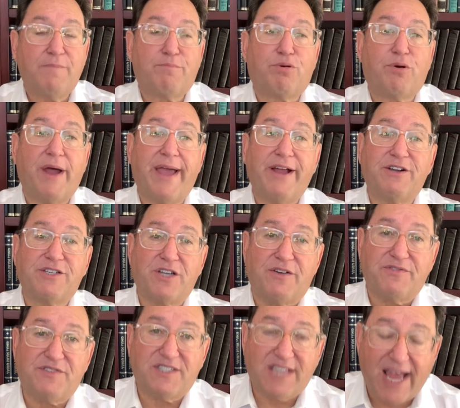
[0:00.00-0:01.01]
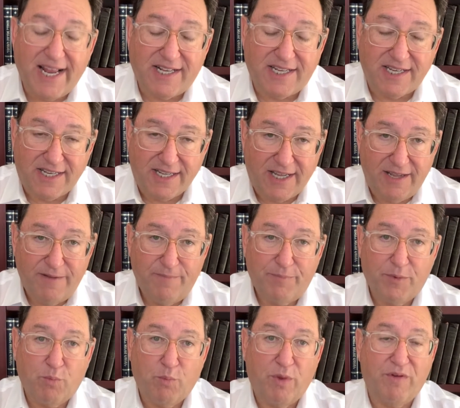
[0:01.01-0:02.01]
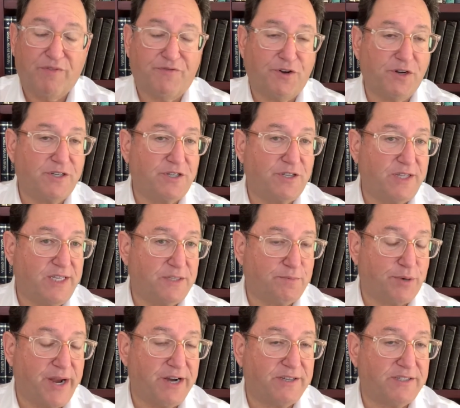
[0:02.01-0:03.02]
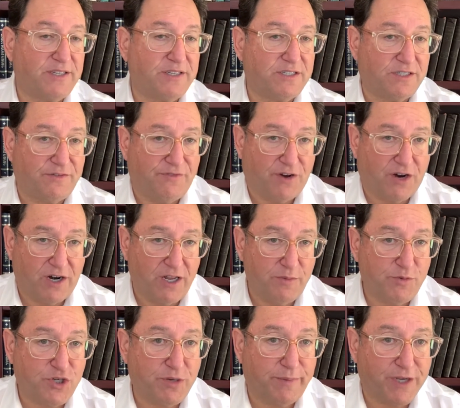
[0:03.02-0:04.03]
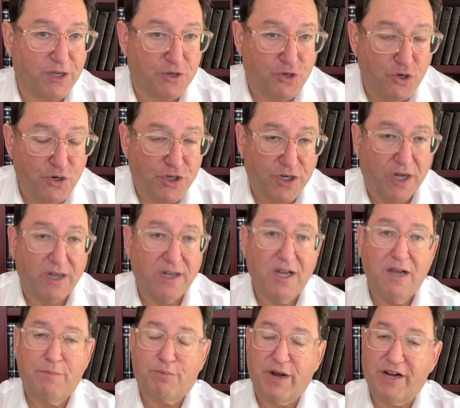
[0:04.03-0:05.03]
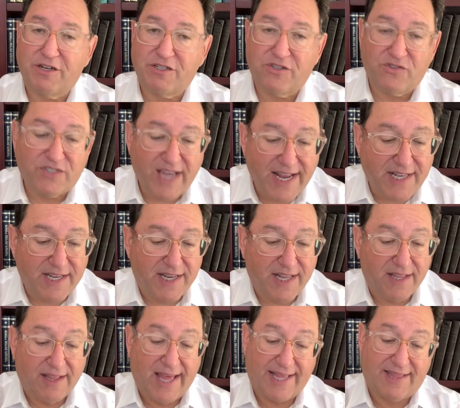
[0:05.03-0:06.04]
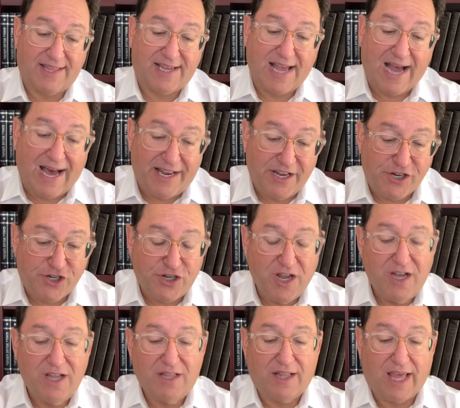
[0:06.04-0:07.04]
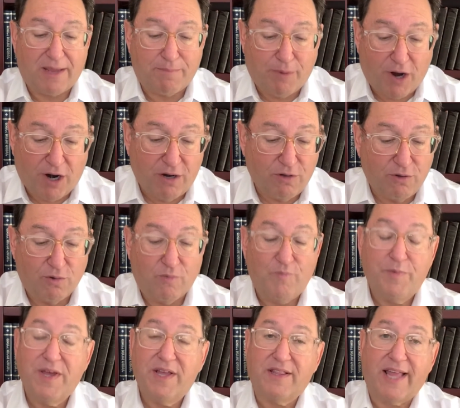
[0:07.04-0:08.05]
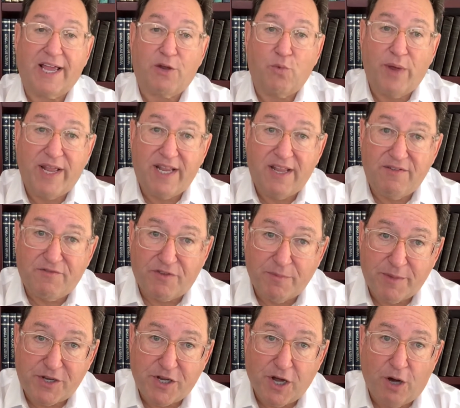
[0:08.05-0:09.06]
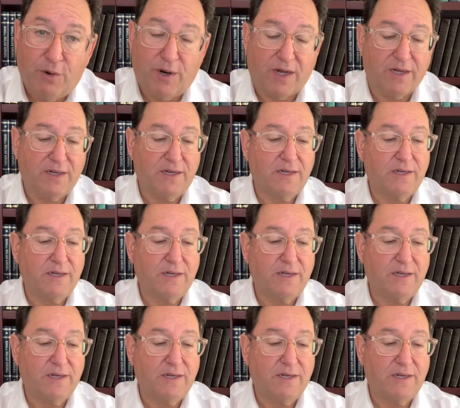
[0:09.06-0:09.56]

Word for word: prayers of sanctity, we refer to these prayers as Dvarim Shebikdusha, prayers of sanctity, like the Kaddish, like Baruch like reading from the Torah,